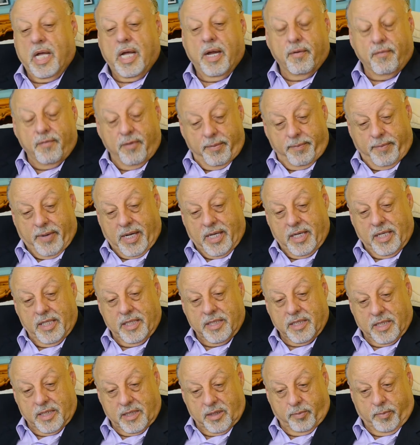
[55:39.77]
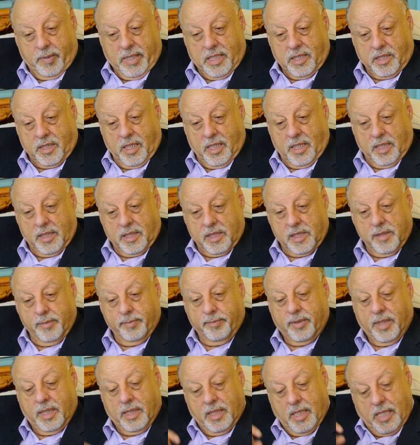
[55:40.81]
Everybody's a specialist,
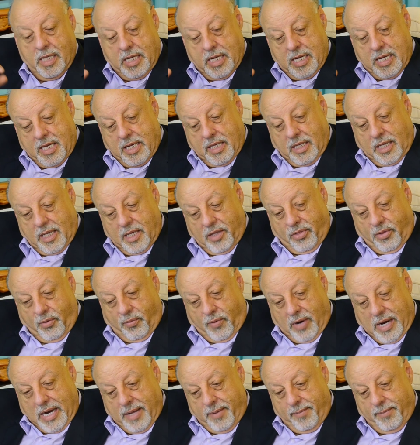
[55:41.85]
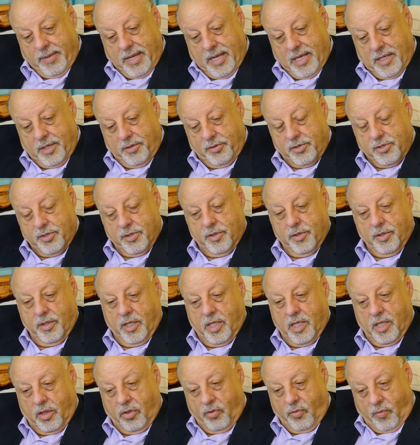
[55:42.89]
but get the right manager,
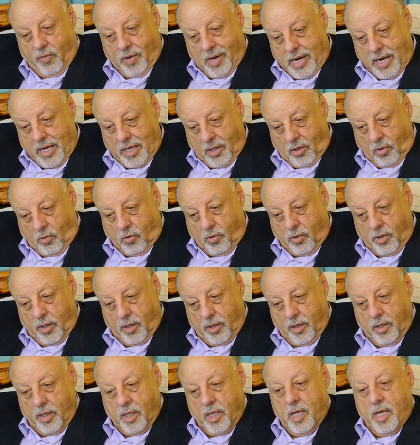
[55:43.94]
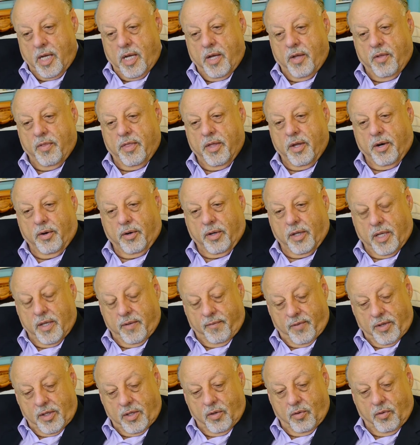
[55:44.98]
get the right lawyer, that are
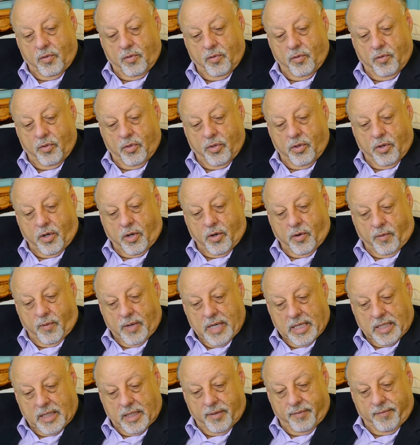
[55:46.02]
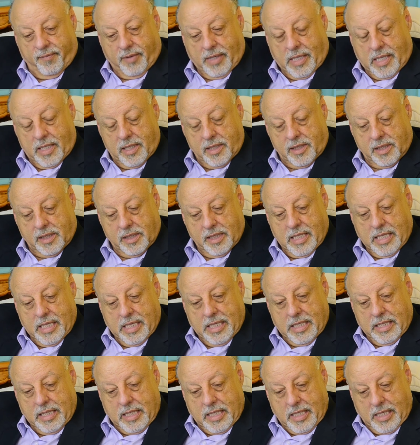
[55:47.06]
giving you the correct advice
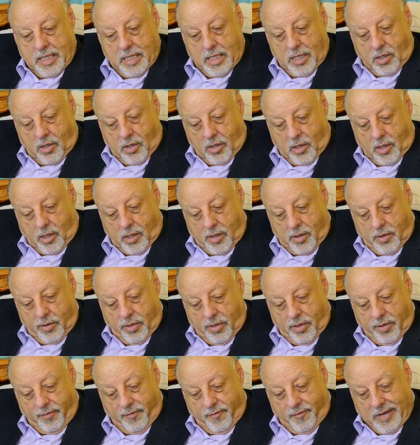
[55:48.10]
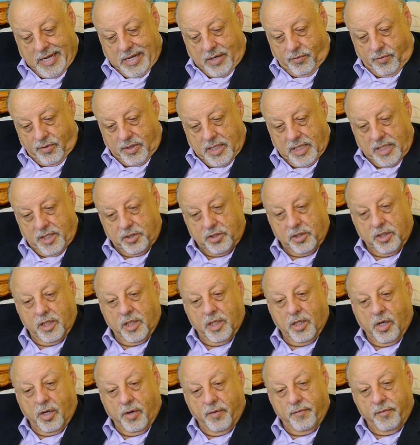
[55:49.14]
and they are the foundation
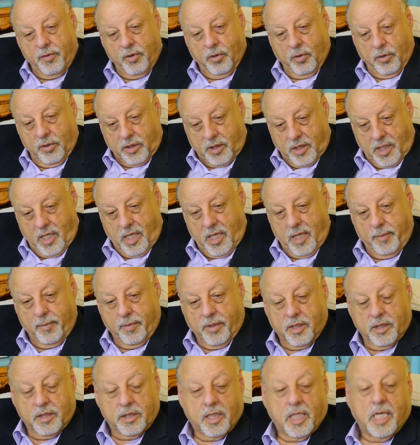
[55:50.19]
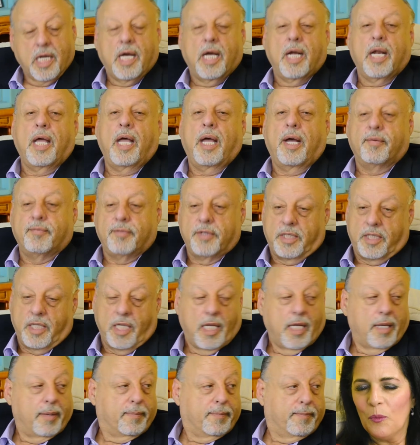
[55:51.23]
of your team because you got to have a
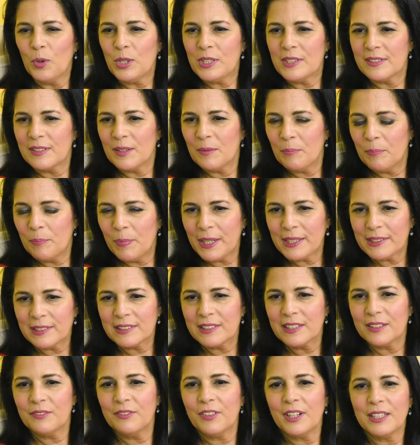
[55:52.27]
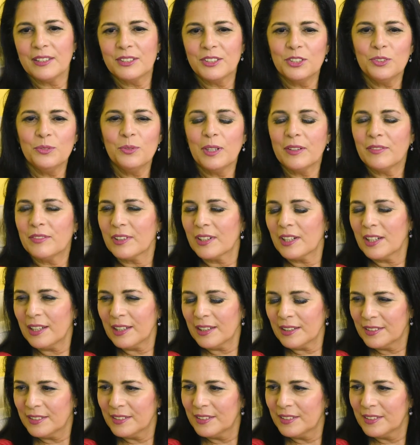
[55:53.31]
team. What's the best advice you ever got?